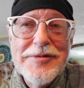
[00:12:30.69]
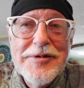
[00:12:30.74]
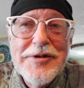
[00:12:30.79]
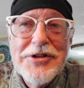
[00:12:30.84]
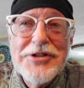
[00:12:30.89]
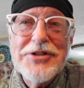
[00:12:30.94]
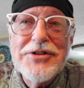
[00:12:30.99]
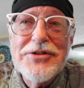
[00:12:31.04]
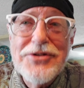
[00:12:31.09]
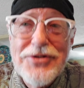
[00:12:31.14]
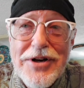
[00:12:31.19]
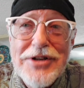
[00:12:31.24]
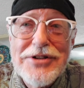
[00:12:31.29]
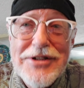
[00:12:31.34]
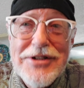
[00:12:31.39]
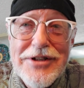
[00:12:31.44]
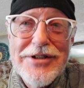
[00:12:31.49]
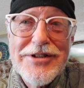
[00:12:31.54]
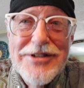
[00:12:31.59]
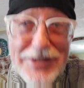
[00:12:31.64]
Let's address
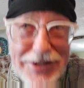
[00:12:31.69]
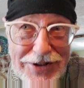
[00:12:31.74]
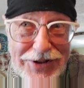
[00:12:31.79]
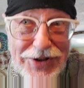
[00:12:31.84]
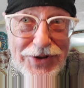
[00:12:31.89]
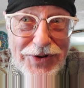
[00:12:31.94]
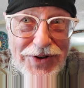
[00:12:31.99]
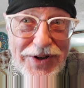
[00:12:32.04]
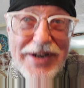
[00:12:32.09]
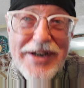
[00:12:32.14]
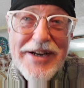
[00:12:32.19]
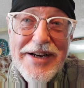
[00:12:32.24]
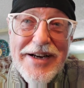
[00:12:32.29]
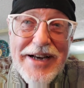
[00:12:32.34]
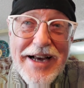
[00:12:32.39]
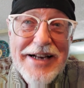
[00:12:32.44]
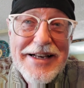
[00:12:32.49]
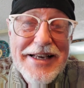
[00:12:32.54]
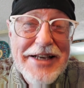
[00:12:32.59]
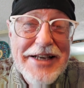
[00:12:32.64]
this issue
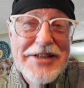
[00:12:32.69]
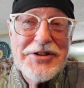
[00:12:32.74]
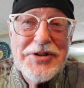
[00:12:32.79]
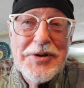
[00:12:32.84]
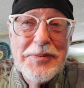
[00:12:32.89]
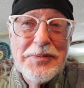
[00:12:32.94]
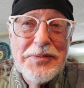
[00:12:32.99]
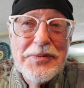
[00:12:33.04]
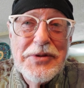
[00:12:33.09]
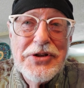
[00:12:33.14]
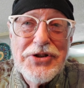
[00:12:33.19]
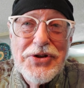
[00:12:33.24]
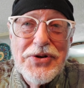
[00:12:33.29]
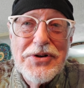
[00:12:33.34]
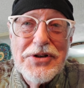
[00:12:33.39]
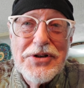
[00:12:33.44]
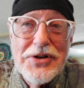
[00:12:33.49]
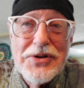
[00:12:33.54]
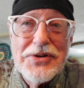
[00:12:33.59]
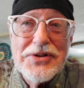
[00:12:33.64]
and get some
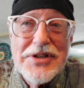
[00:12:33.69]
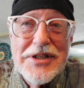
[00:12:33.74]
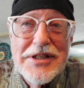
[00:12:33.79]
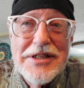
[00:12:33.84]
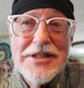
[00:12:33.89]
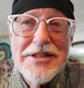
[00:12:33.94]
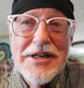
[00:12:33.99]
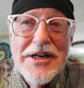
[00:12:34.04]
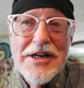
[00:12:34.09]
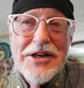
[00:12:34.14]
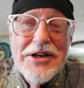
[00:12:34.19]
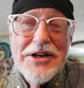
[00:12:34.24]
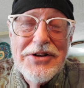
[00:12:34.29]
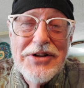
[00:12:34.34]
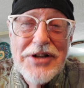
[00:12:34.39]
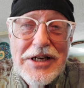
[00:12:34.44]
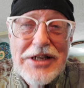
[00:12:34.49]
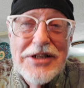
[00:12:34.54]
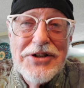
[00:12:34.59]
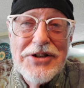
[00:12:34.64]
mature adults in
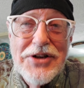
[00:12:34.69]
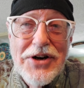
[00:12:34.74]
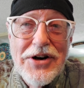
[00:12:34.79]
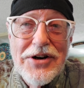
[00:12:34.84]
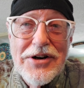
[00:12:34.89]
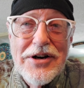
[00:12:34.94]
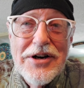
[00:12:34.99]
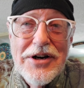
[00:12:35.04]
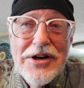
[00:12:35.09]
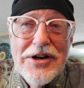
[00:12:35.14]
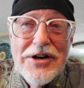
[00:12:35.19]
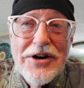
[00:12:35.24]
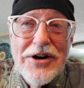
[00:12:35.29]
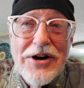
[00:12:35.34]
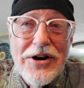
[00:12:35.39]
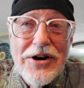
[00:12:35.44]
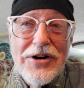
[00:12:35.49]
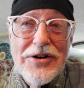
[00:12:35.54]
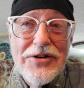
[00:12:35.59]
leading our uh,